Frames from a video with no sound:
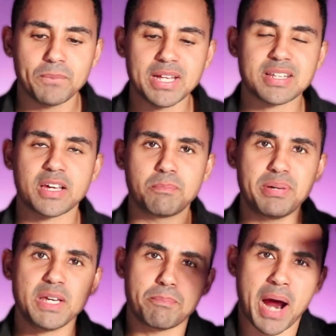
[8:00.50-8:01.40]
it's like
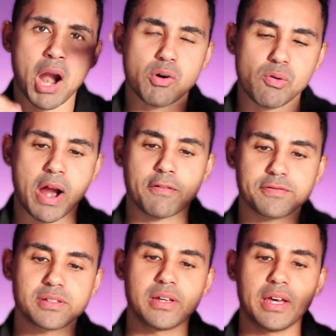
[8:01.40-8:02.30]
big
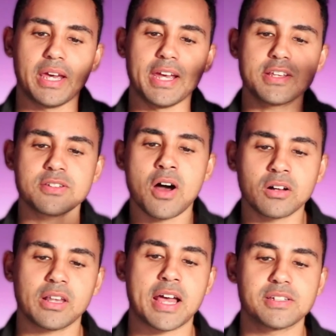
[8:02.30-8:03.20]
paragraphs. It's
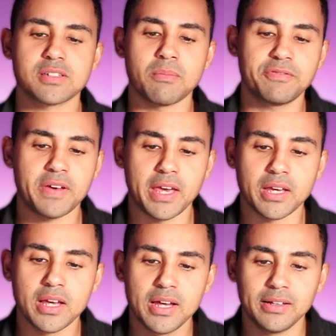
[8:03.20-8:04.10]
not like
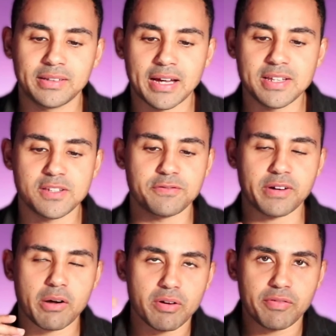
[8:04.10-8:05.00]
something that is very,